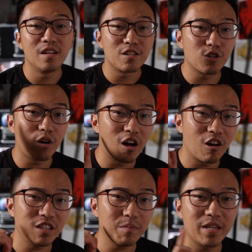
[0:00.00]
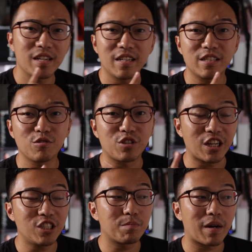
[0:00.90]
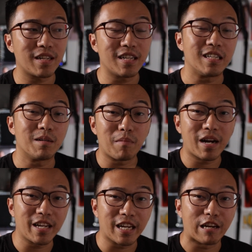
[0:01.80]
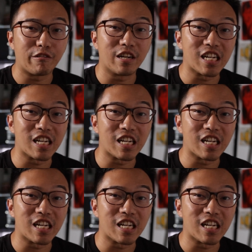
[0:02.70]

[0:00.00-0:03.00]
So a hot tip here is to change money in the market area,